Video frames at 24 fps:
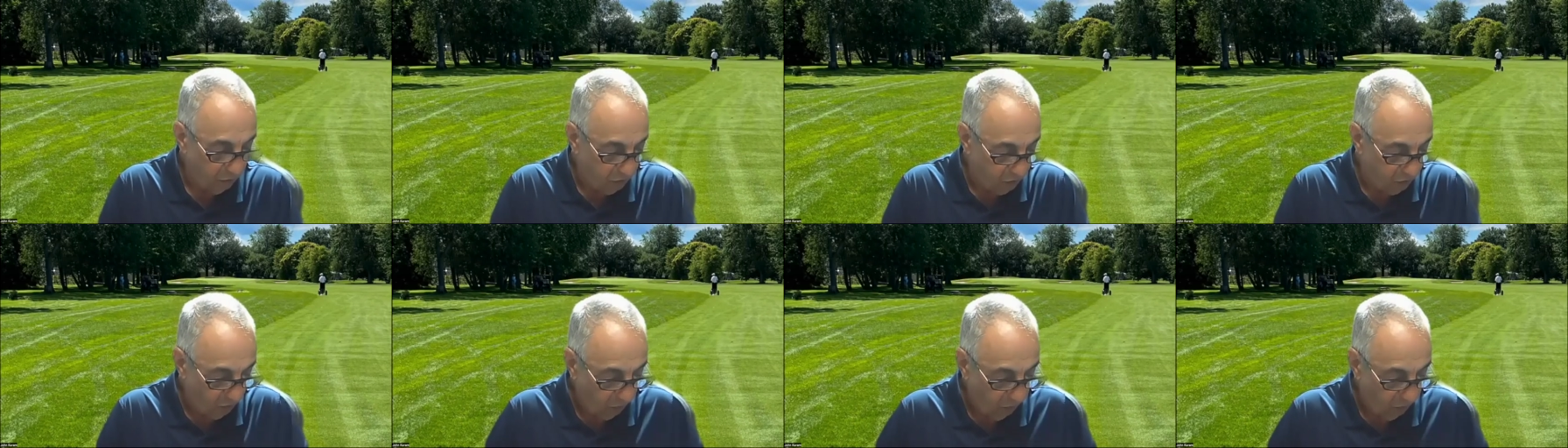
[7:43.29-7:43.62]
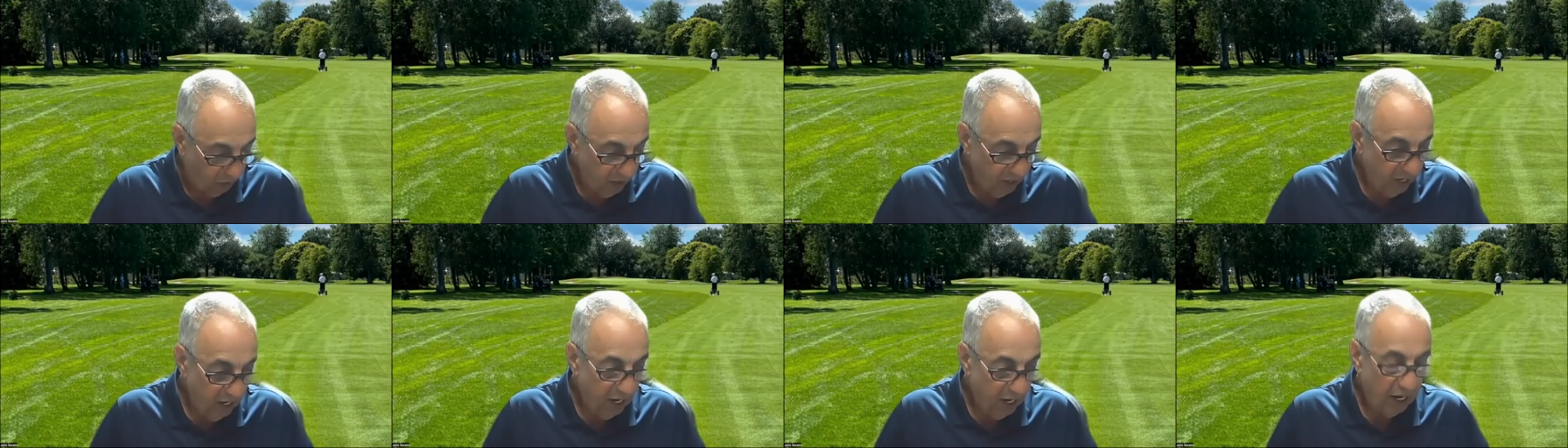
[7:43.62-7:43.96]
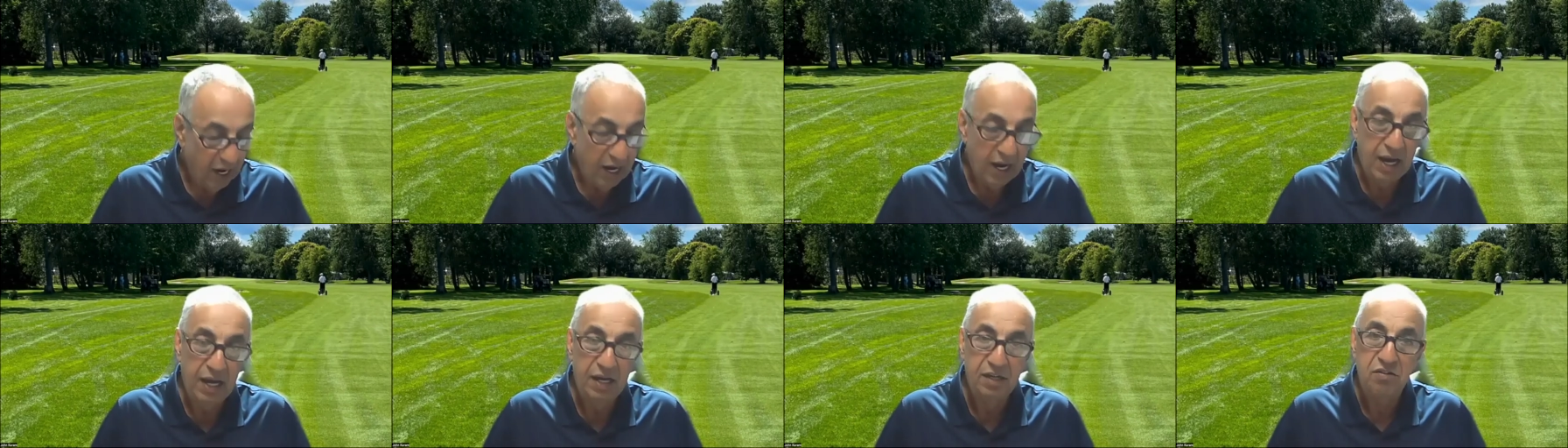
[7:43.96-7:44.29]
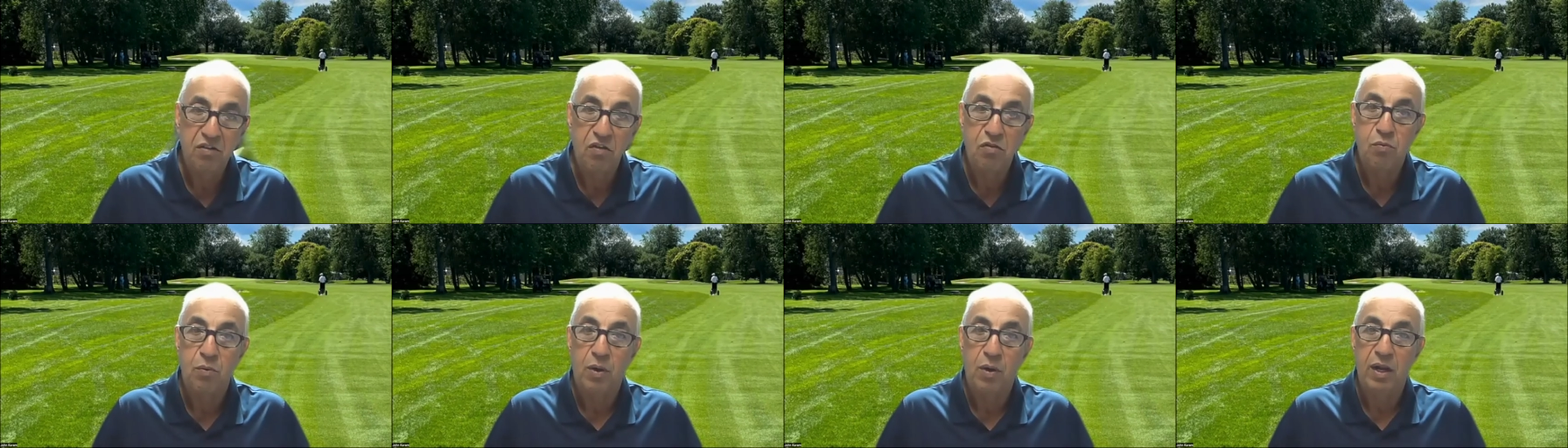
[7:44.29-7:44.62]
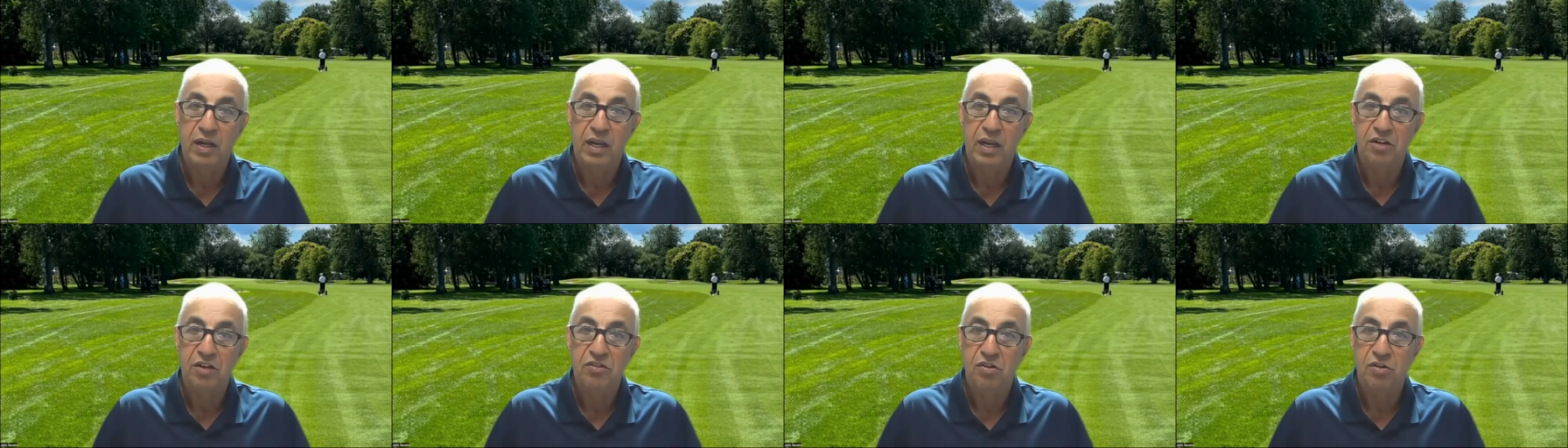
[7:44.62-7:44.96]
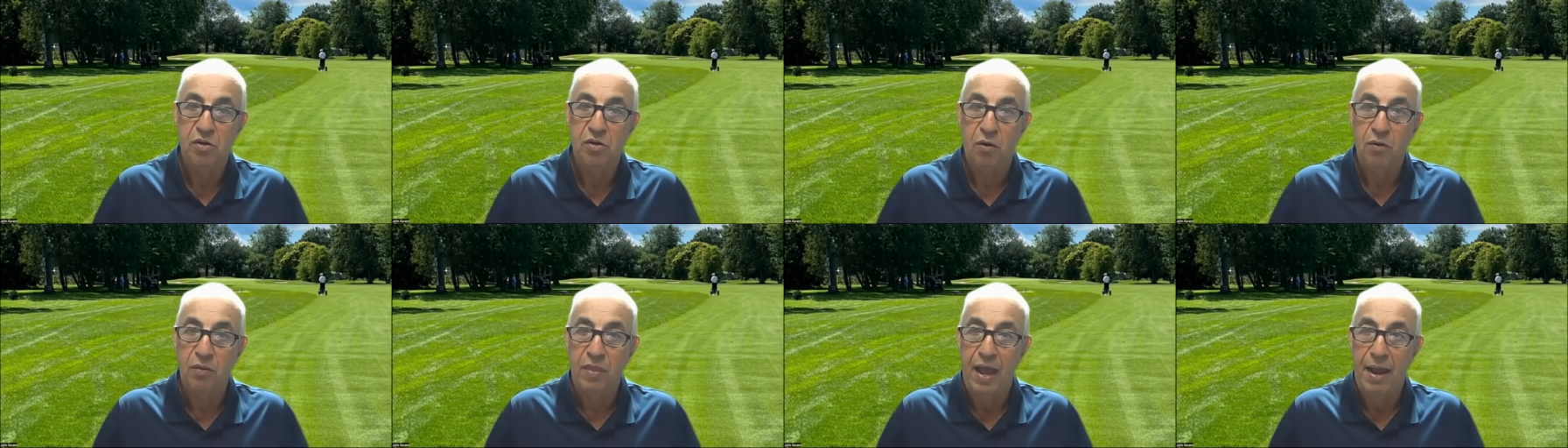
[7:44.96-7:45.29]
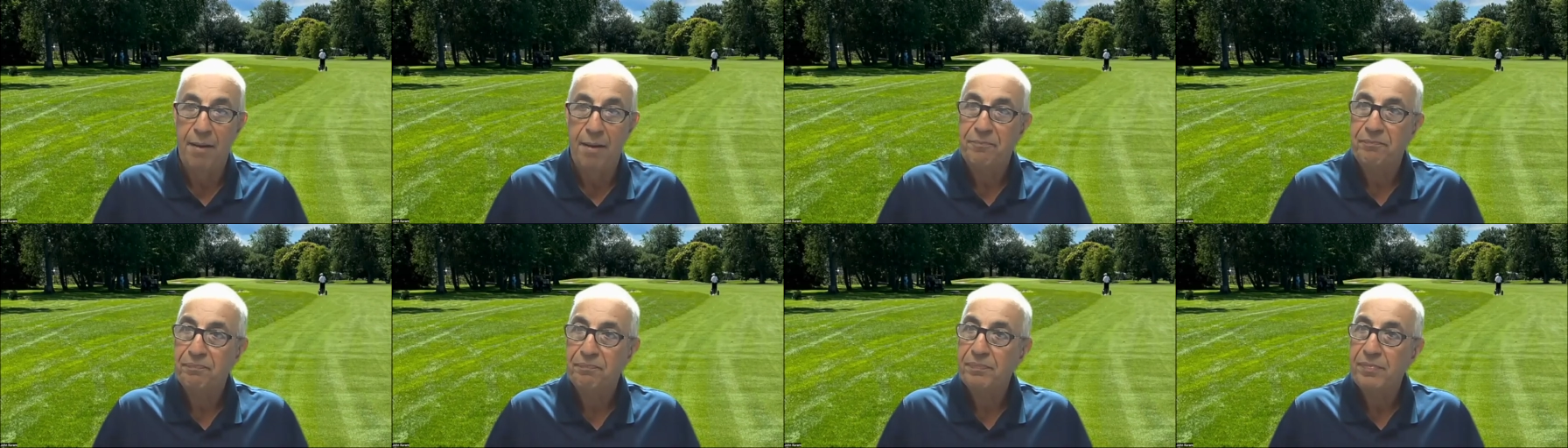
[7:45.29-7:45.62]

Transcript: So uh, I just want to let you know that.